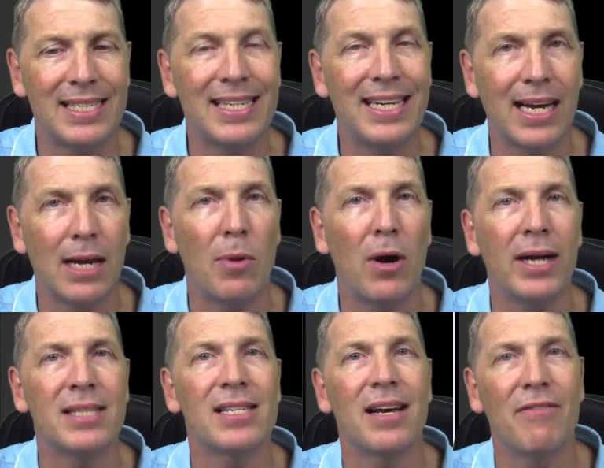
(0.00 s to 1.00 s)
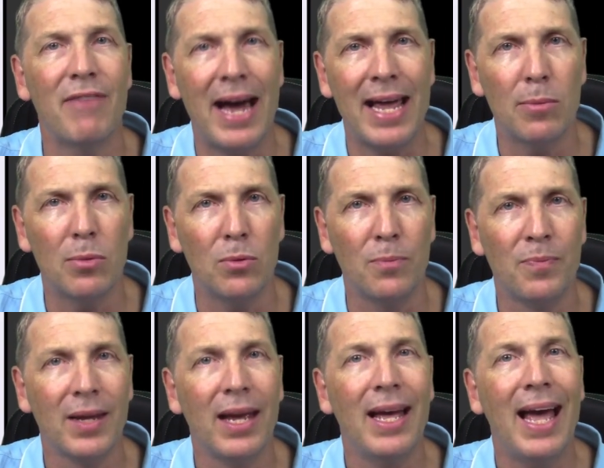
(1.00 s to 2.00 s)
gigabytes available.
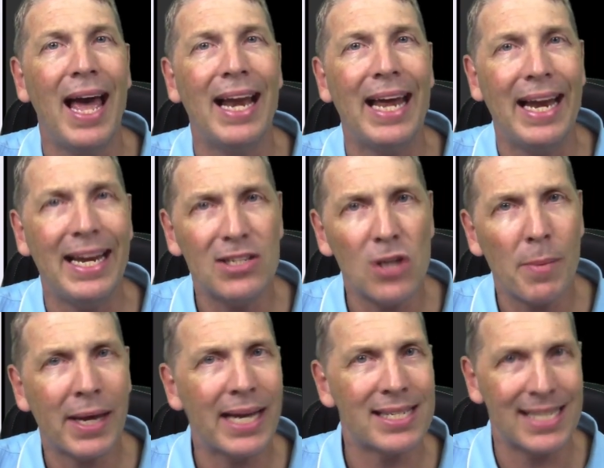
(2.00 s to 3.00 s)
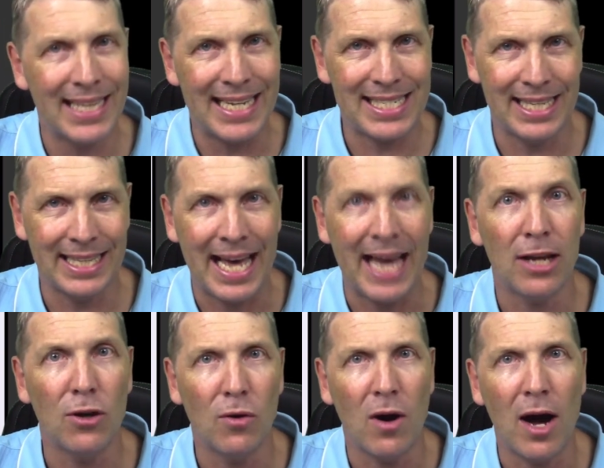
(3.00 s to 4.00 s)
And anytime it gets less than that,
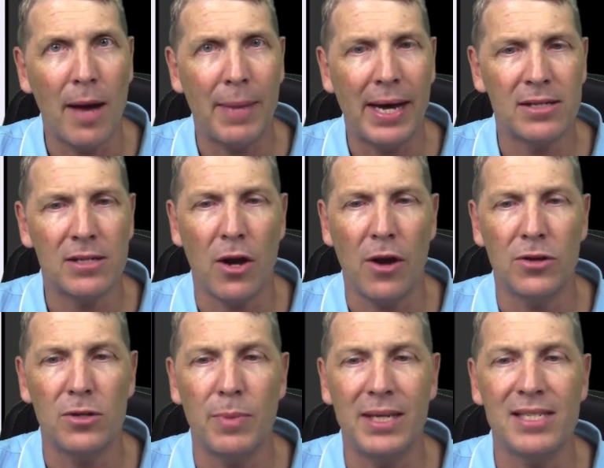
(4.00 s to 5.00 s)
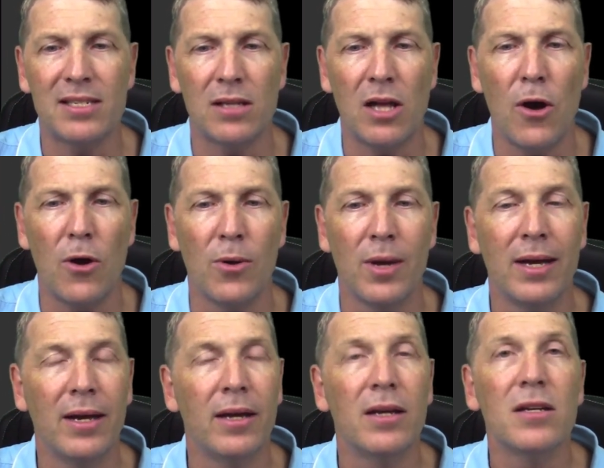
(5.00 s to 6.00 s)
your iPad's going to be slow.
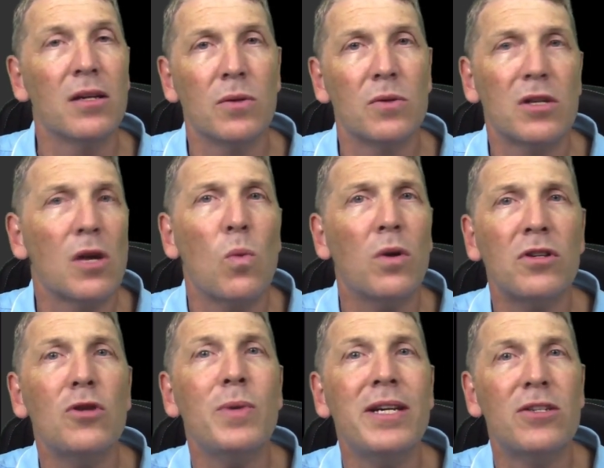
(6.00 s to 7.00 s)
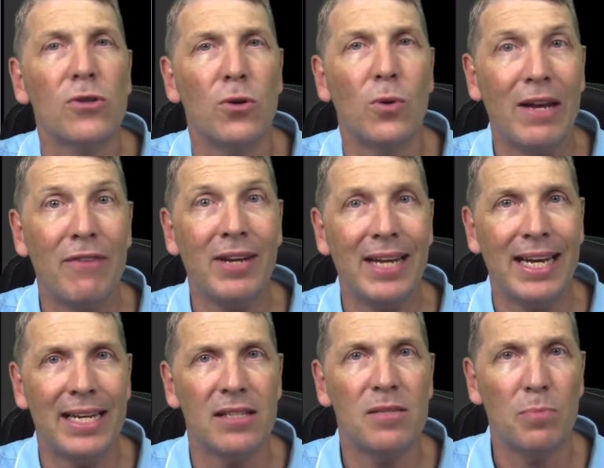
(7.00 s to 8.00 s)
So what do we do if it
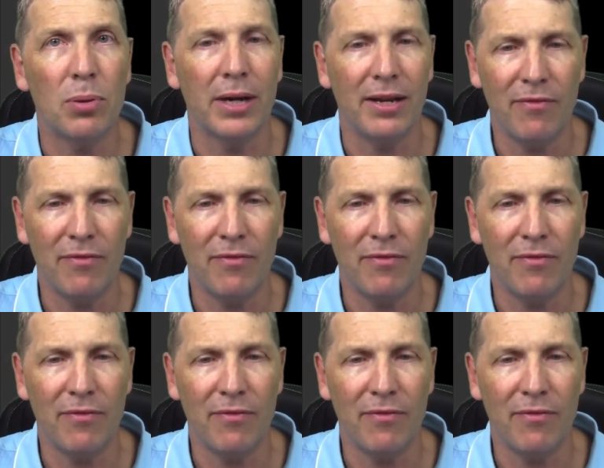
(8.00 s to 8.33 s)
is pretty